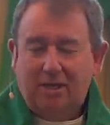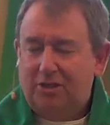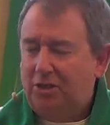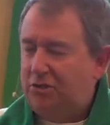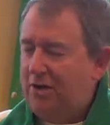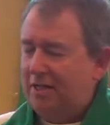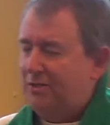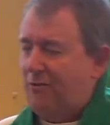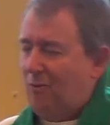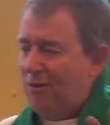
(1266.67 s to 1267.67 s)
to
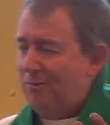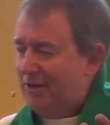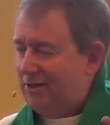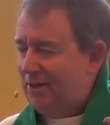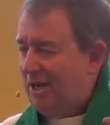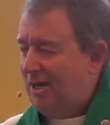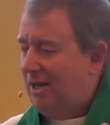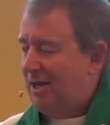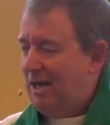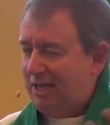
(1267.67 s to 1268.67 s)
transform this
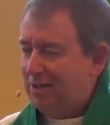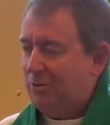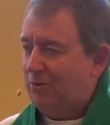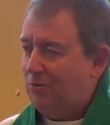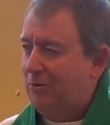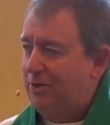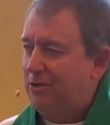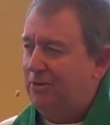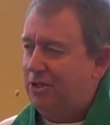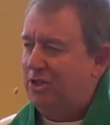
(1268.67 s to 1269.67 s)
hospital room
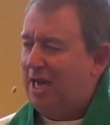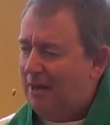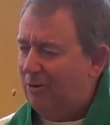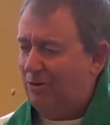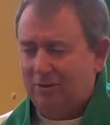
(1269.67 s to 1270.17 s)
into a chapel.